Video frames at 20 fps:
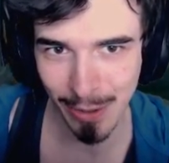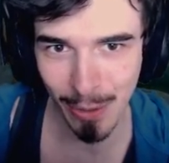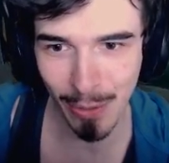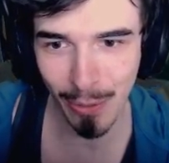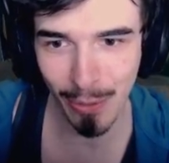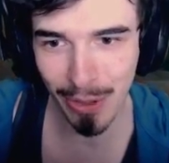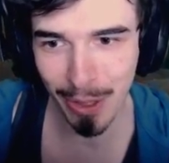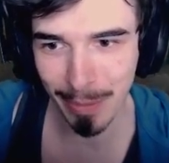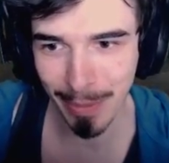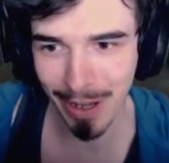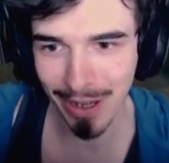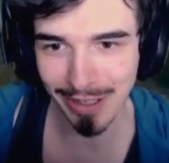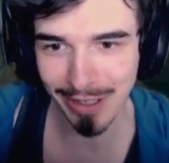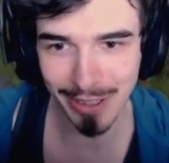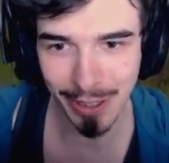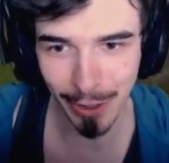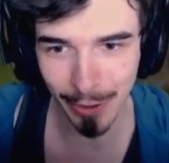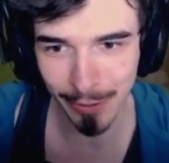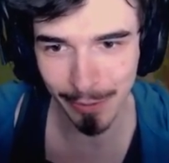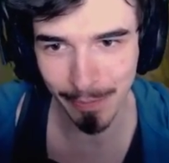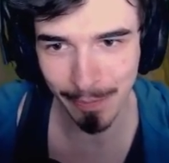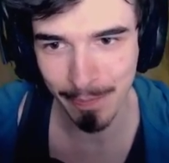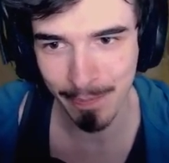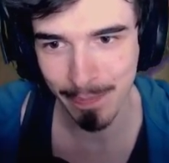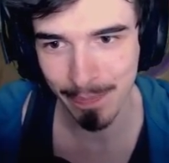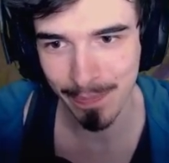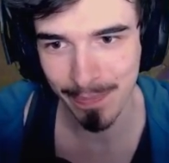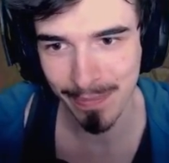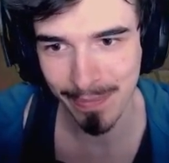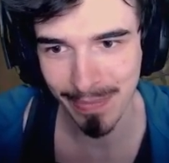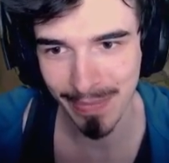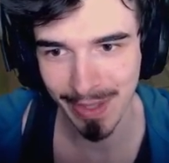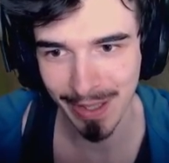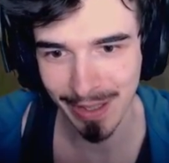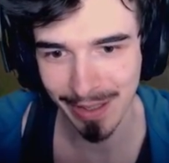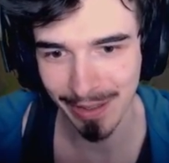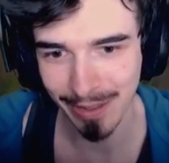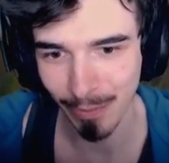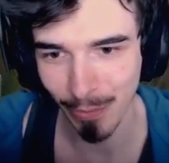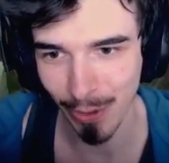Oh, the blast cone.
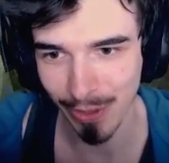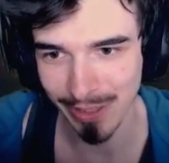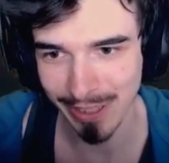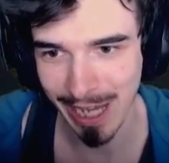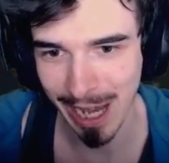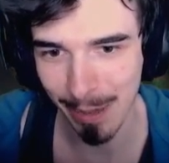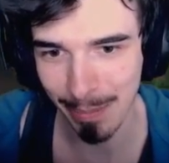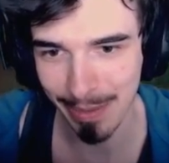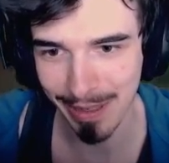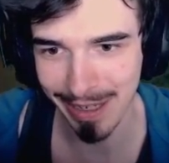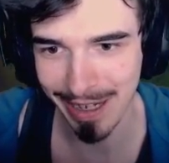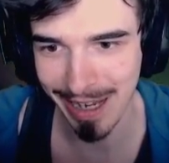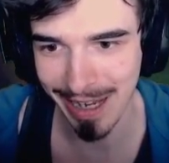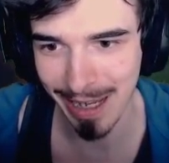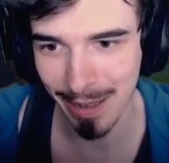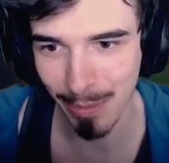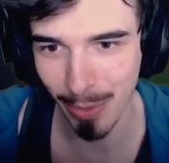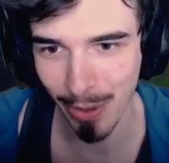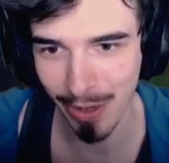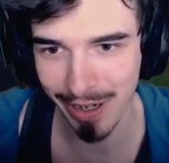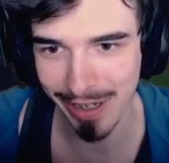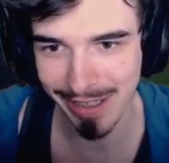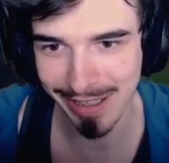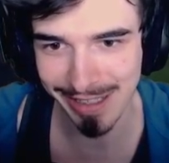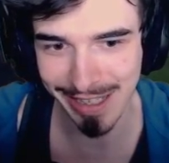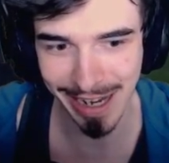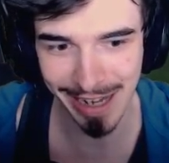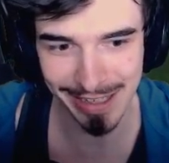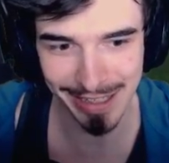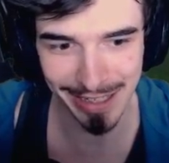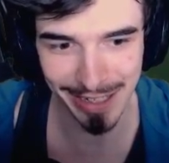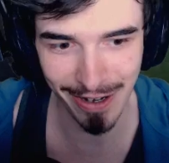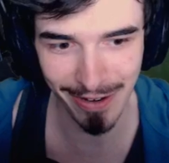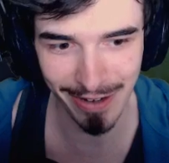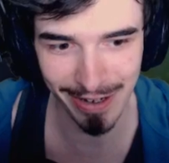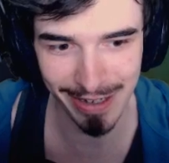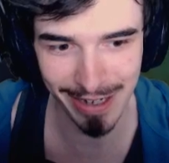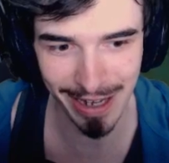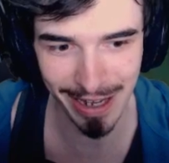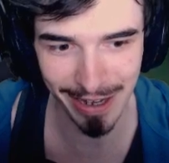What's happening here, boys? How's it
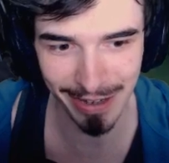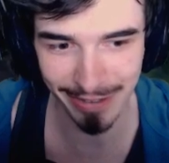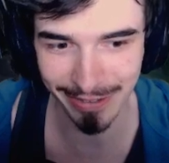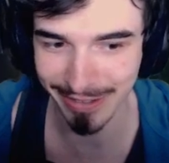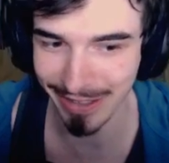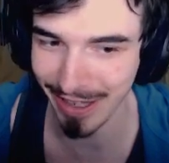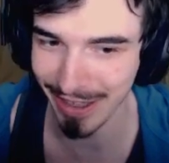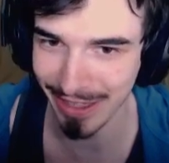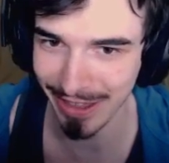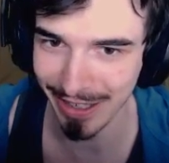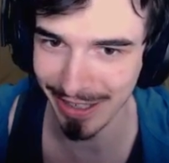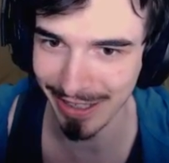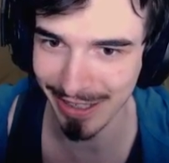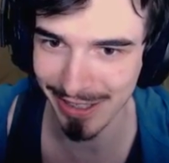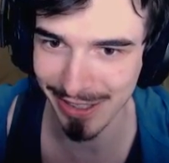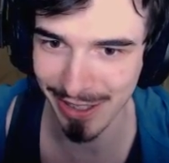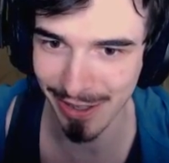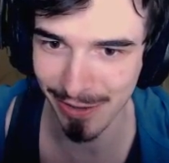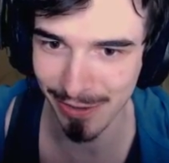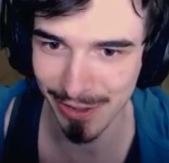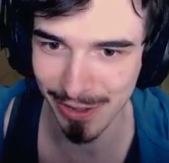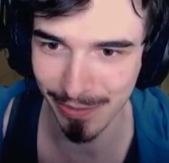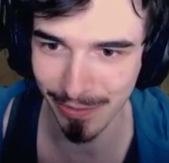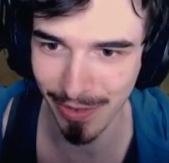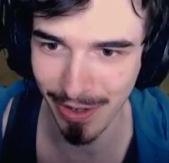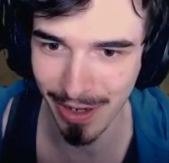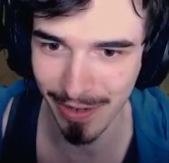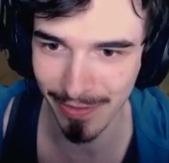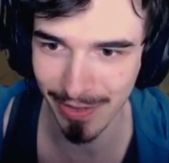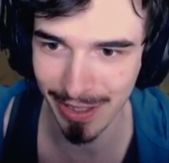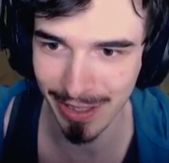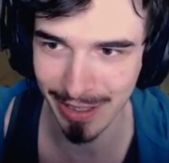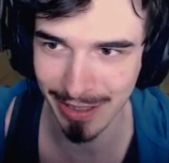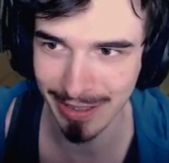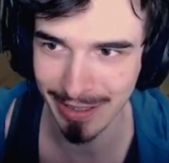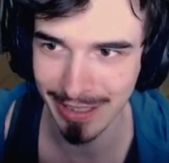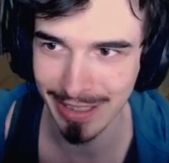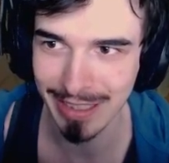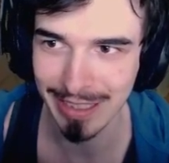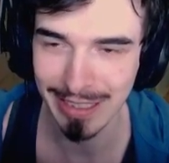going down? I think Exile's surviving.
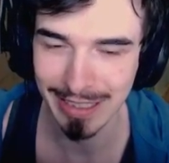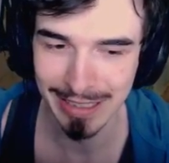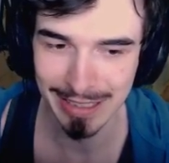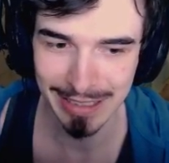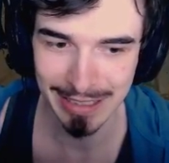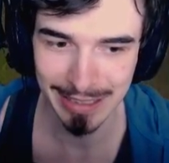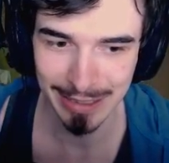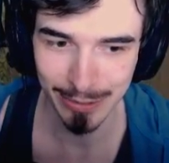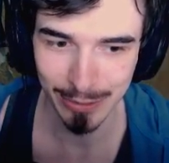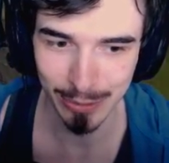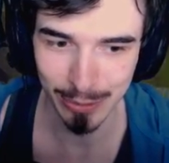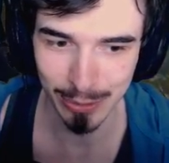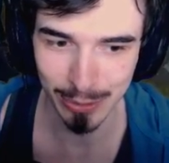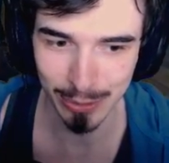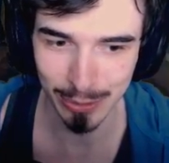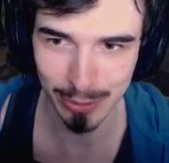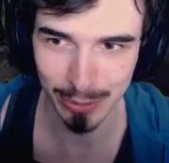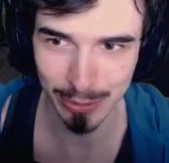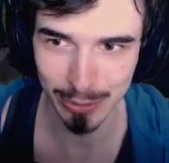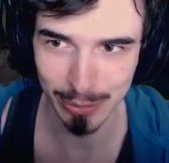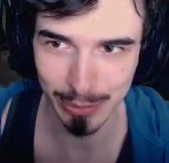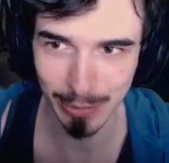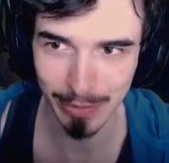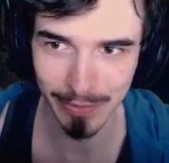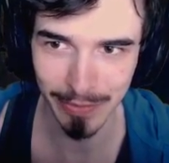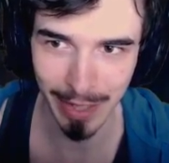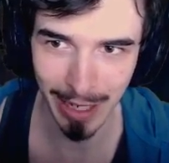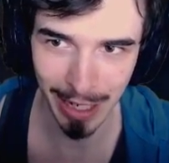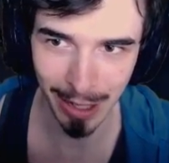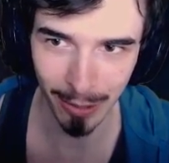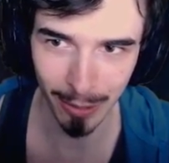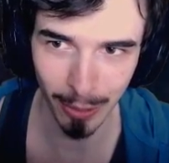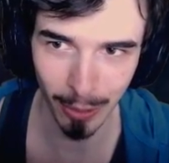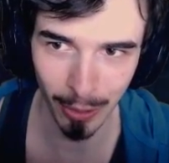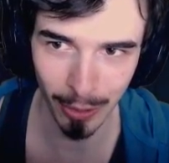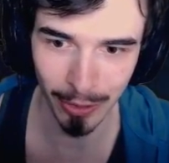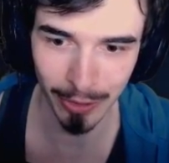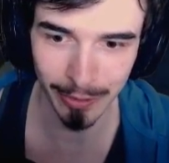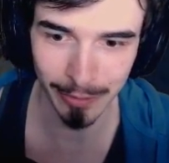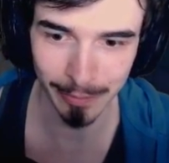Oh, but for how
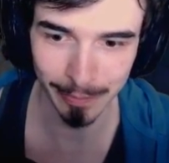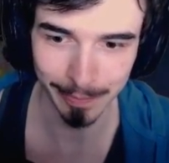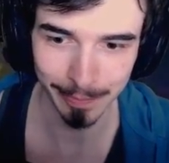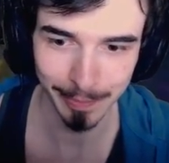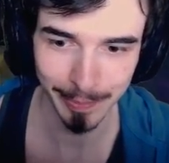long?